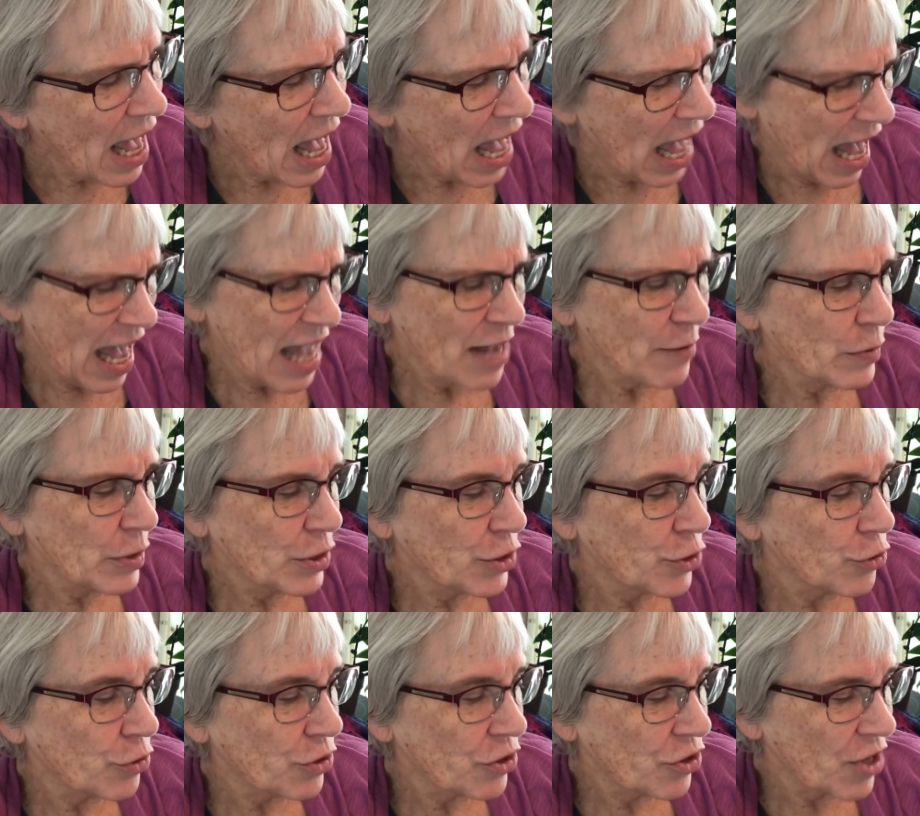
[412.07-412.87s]
I was
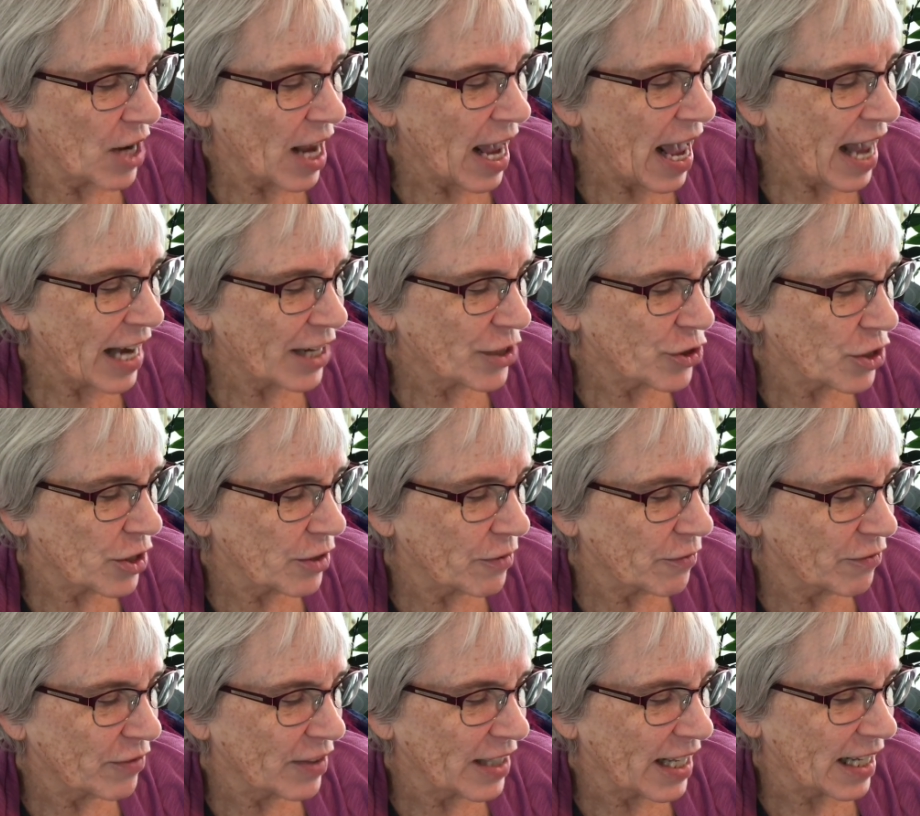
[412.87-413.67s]
used to action
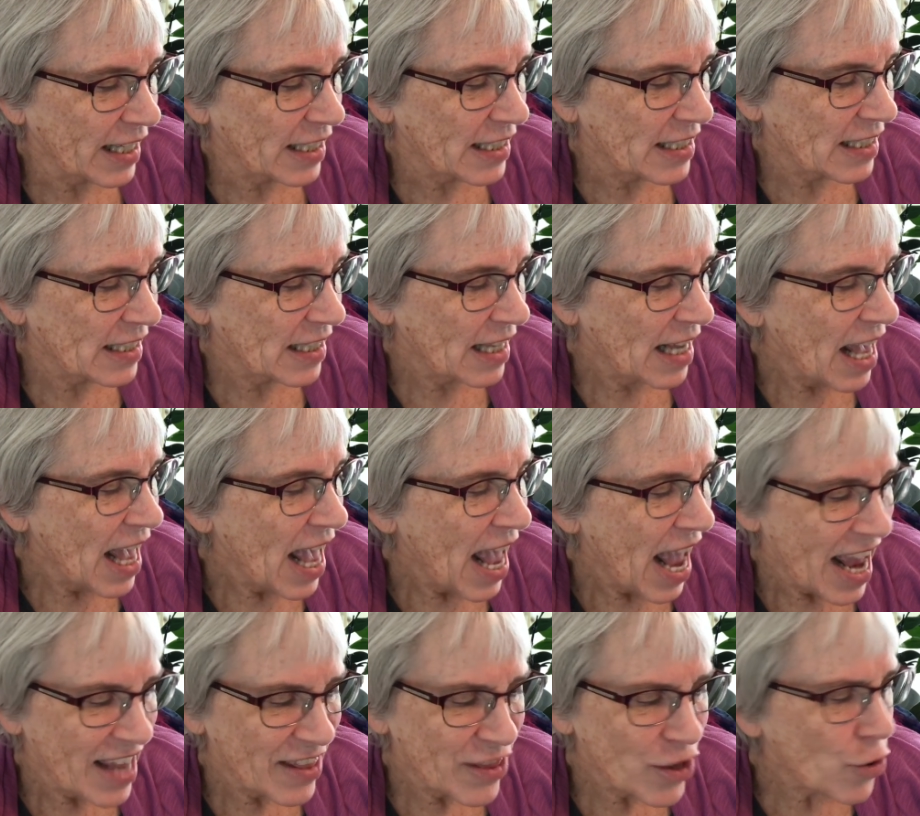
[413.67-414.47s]
flicks,
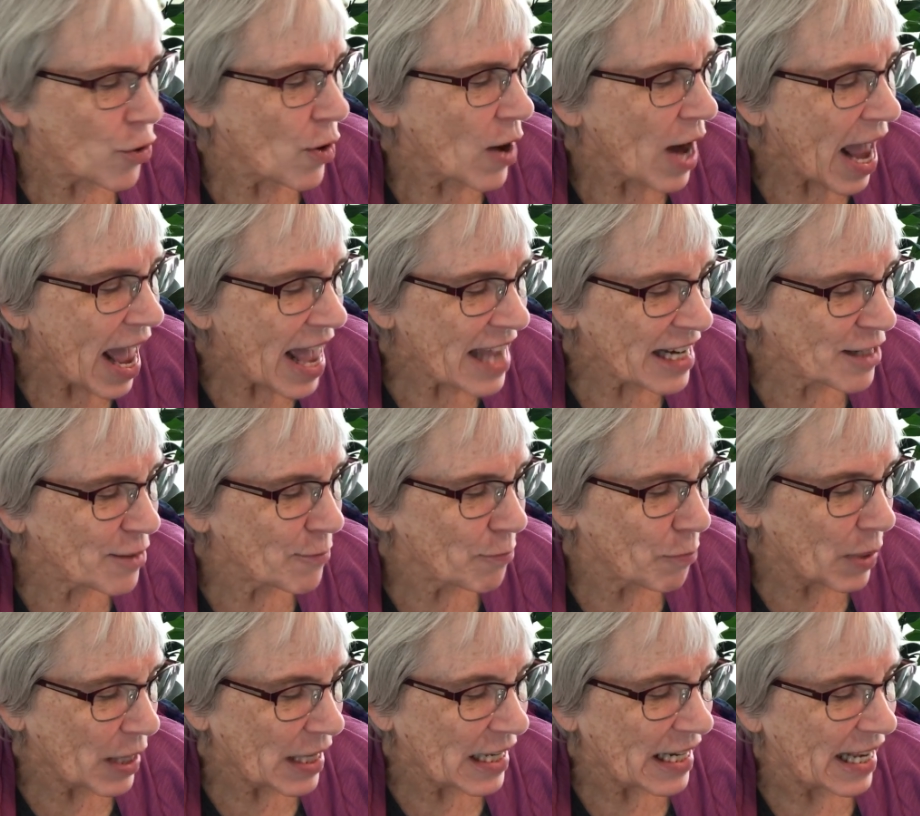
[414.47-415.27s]
and there hadn't
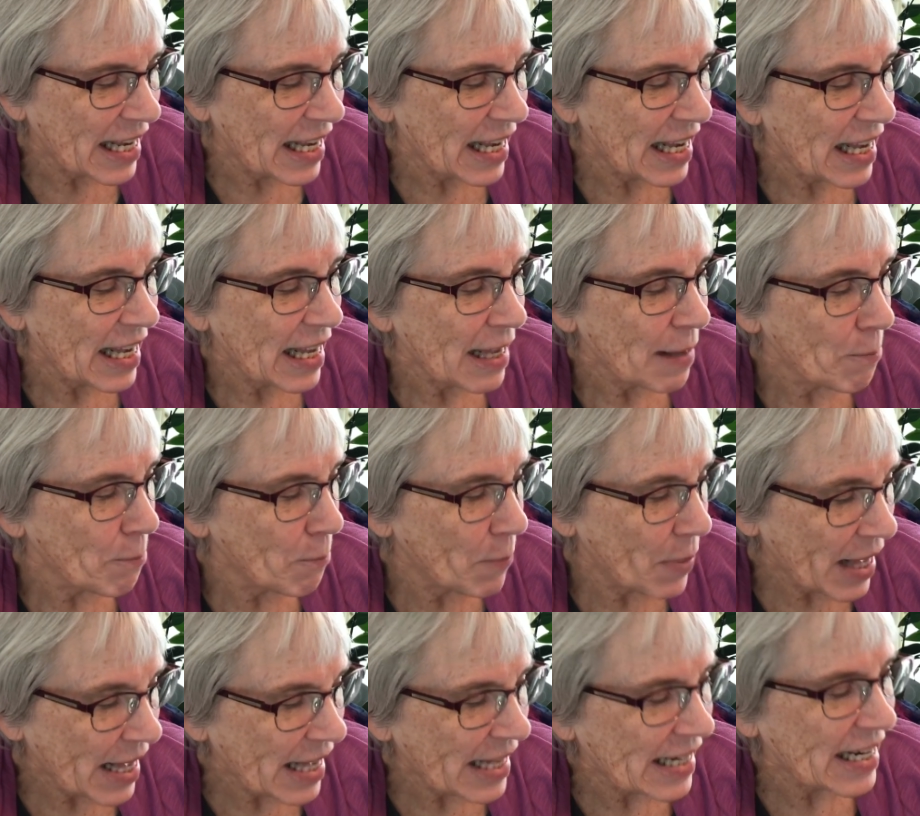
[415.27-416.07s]

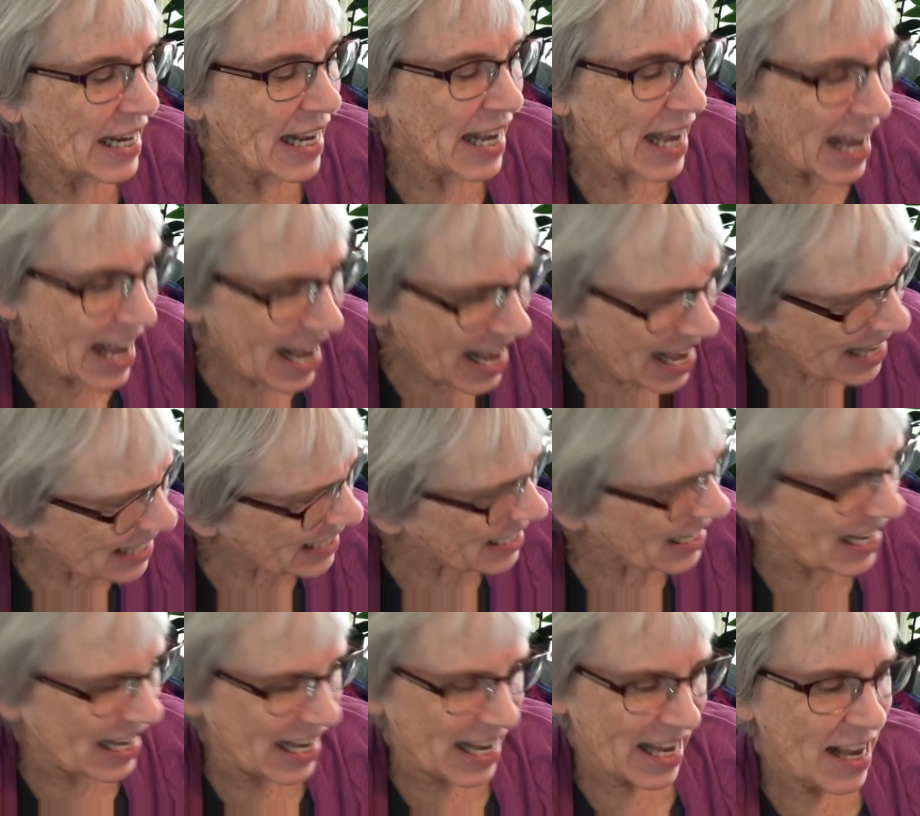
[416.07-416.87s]
been
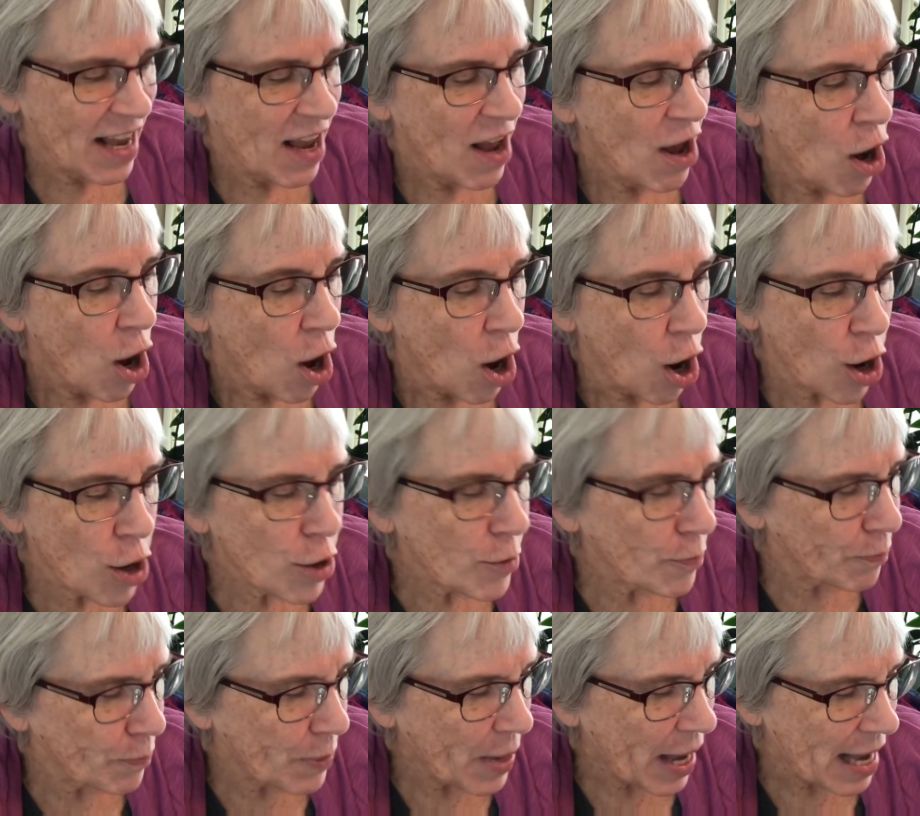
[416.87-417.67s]
any
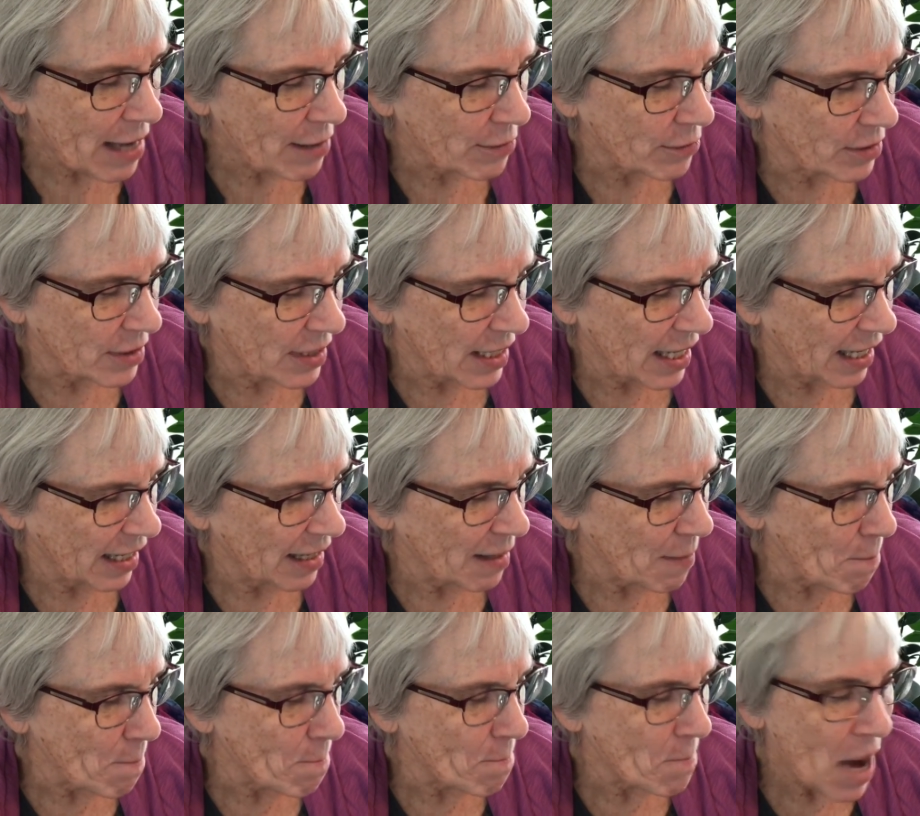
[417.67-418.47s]
heart-pounding,
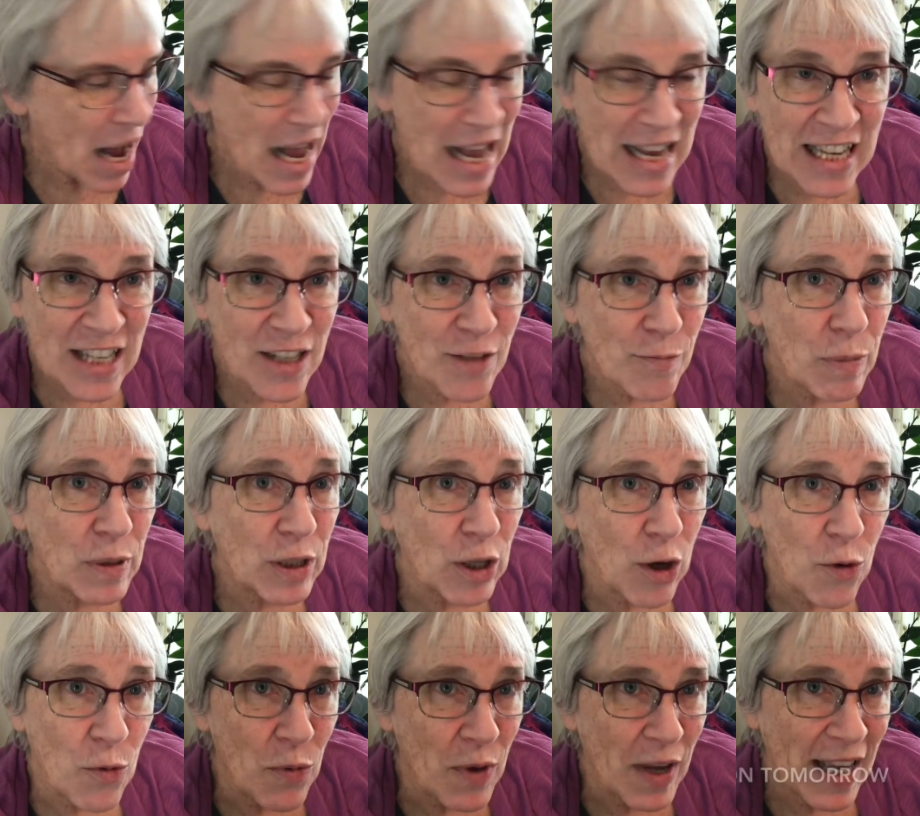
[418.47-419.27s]

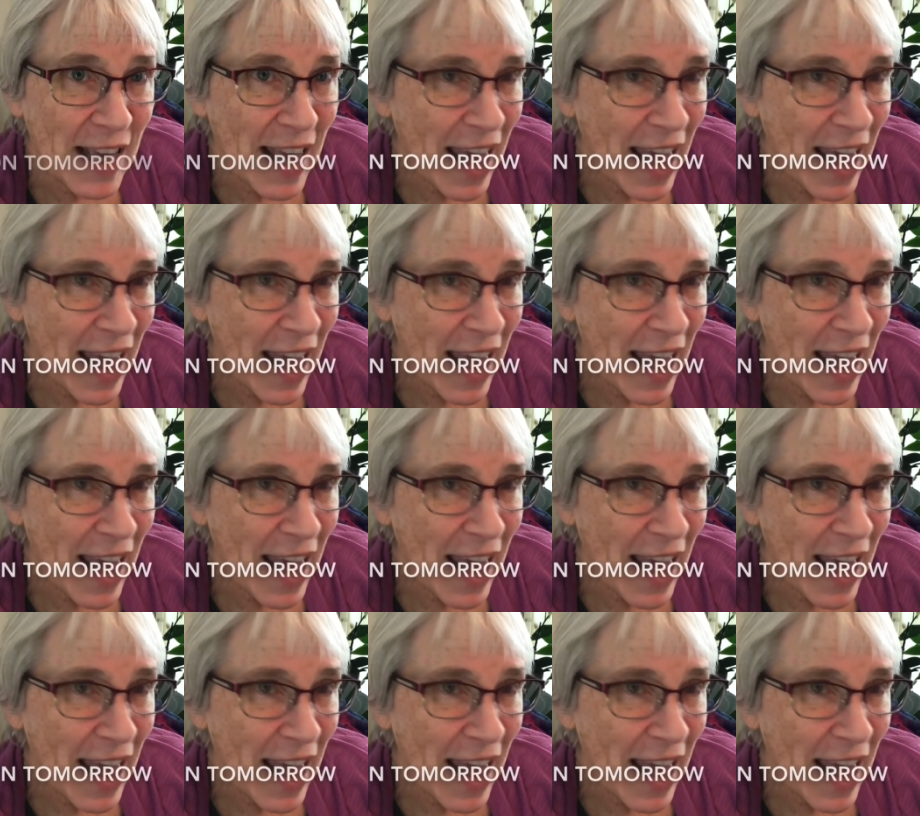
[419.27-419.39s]
mind-blowing